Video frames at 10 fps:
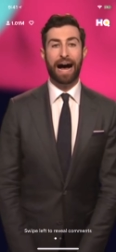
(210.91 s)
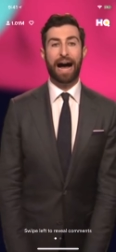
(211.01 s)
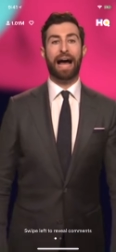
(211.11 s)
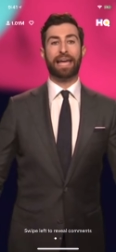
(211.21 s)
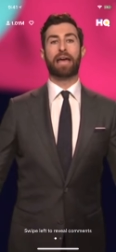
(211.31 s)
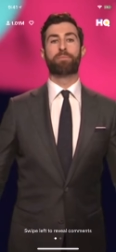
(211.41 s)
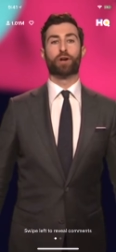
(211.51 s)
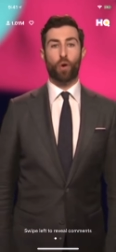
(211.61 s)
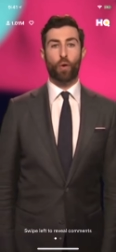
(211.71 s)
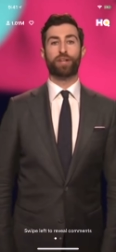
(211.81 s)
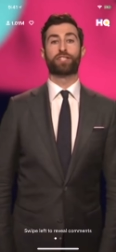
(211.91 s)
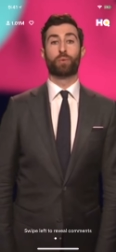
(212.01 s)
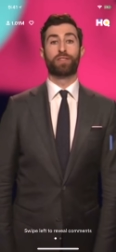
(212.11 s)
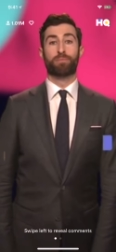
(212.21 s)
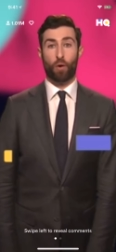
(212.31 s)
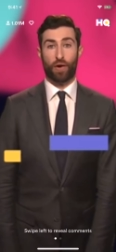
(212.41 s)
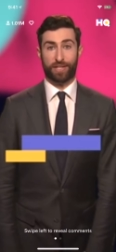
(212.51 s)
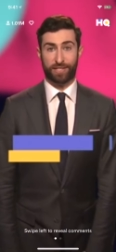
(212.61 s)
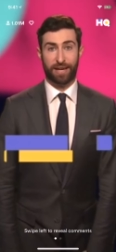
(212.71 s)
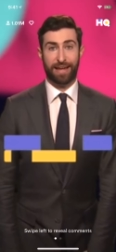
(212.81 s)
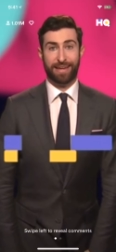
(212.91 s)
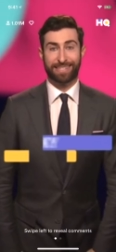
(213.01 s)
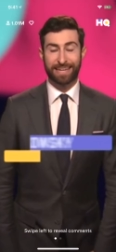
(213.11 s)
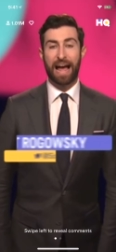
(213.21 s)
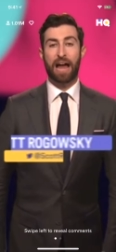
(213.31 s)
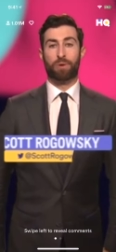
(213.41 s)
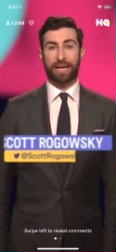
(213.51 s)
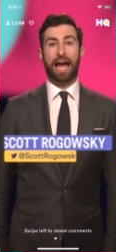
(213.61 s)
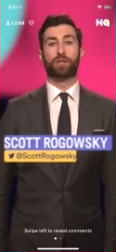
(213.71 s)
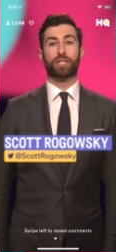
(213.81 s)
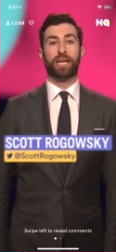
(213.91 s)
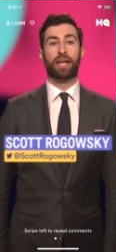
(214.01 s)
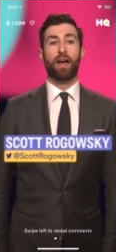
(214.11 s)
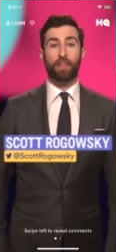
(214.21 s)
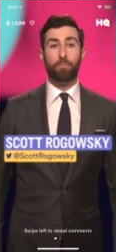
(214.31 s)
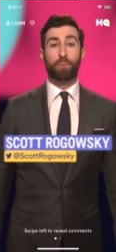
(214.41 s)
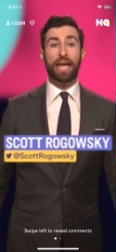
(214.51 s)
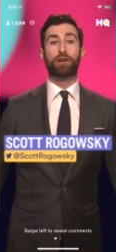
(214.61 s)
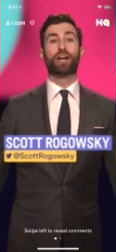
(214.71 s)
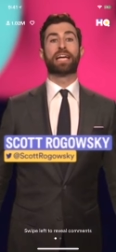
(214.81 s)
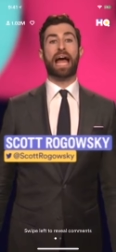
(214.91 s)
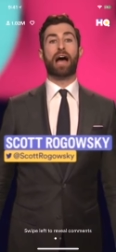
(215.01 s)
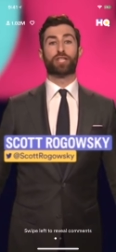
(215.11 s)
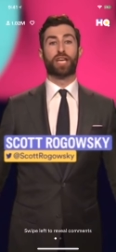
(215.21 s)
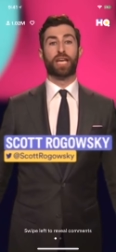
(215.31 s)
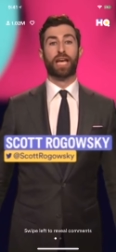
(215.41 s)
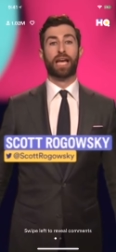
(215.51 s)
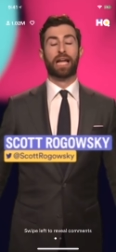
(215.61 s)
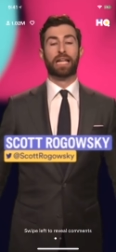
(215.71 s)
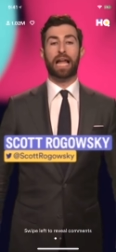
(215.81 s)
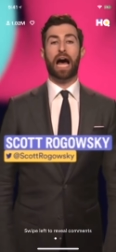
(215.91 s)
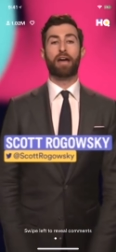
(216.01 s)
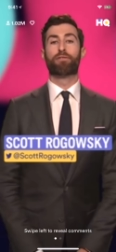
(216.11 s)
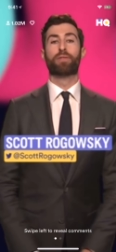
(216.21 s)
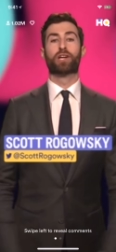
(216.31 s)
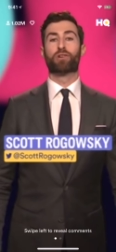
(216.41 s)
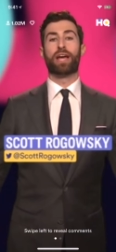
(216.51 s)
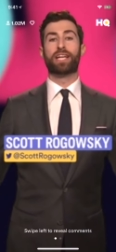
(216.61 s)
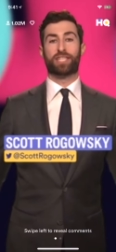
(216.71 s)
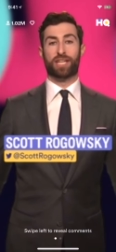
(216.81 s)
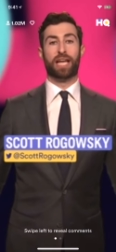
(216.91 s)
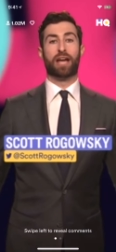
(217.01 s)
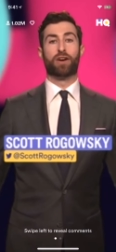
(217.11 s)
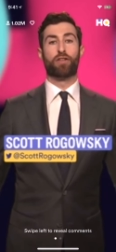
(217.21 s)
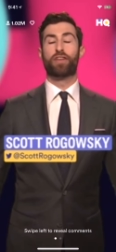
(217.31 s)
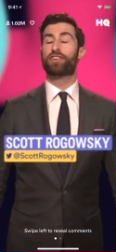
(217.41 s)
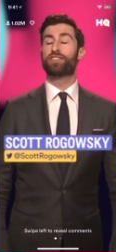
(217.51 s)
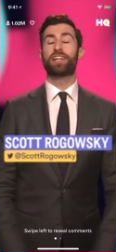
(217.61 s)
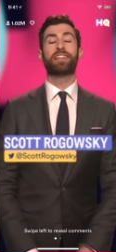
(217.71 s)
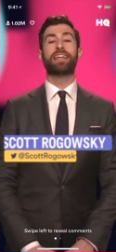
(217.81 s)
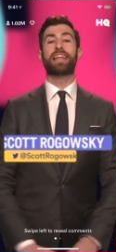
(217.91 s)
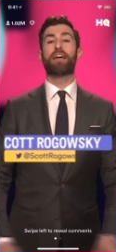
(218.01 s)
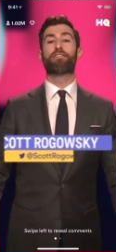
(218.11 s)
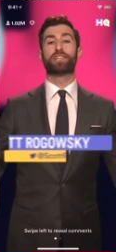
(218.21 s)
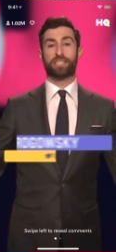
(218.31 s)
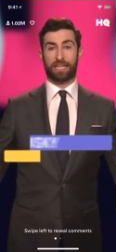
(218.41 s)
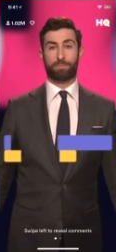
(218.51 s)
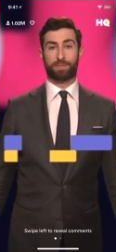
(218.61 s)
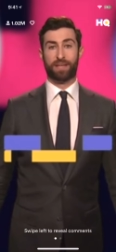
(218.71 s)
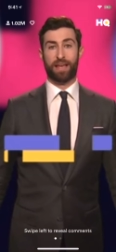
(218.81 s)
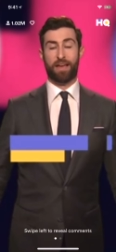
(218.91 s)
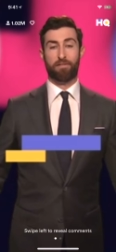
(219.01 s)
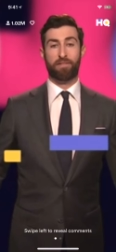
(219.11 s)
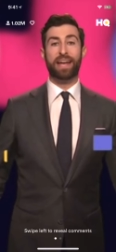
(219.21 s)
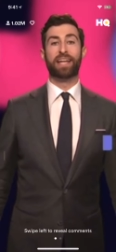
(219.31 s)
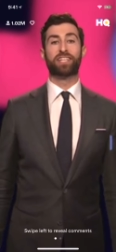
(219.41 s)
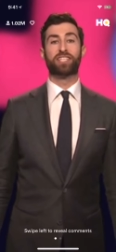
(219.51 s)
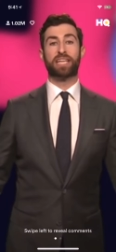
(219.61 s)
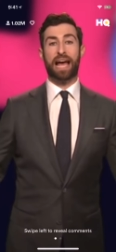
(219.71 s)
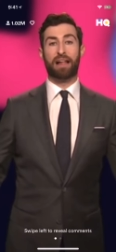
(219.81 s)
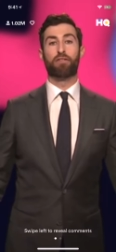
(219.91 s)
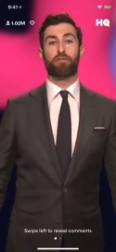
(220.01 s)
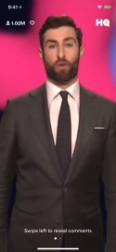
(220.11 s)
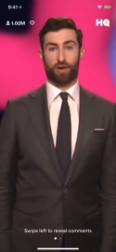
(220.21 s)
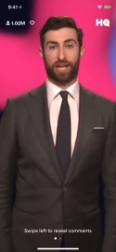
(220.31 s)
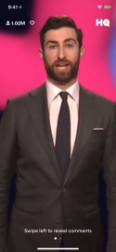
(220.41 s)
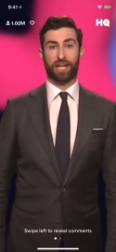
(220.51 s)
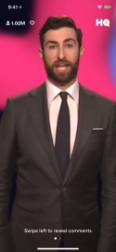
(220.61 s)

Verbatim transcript: I am your hoist with the moist, Scott Rogowski, the big Rogowski, live from the greatest city on earth, the city that never sleeps, Venice, California.